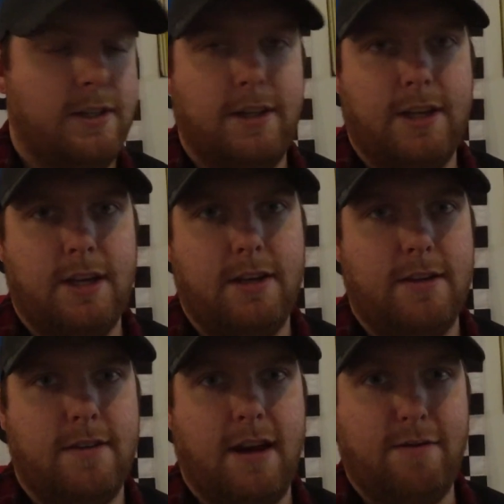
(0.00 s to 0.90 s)

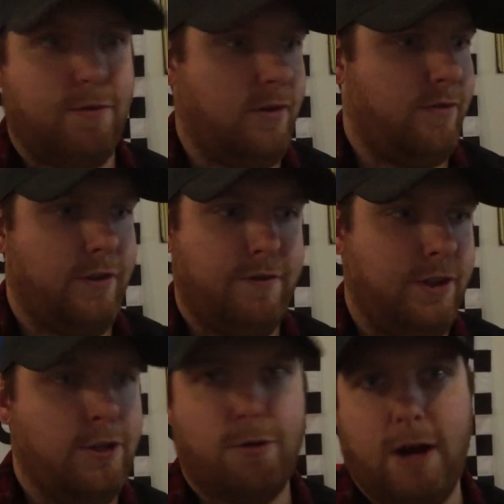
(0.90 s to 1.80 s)
the
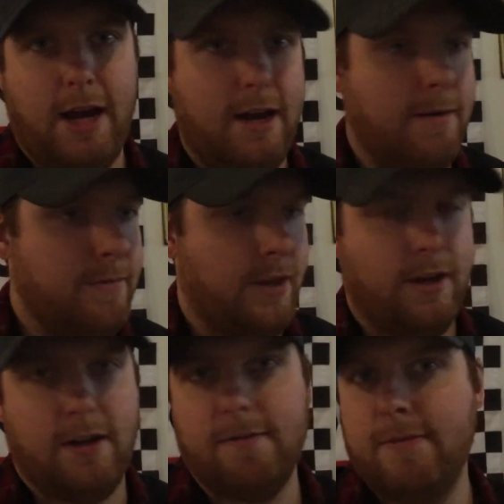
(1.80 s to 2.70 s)
F-150, the Ram,
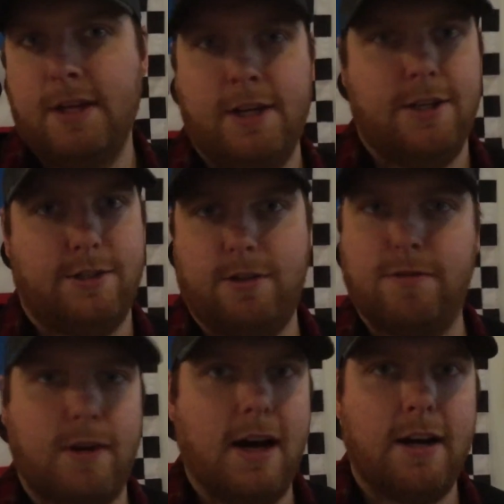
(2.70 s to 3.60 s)
the
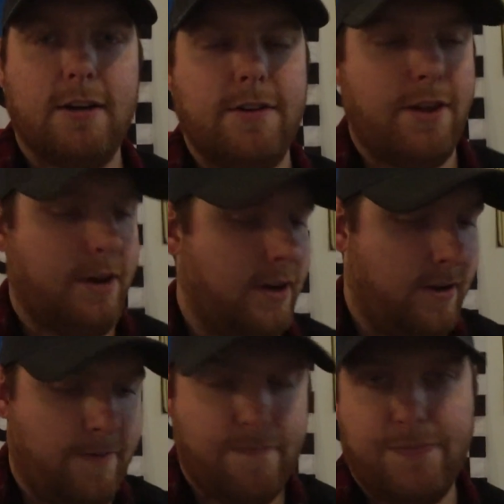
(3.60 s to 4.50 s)
Silverado, the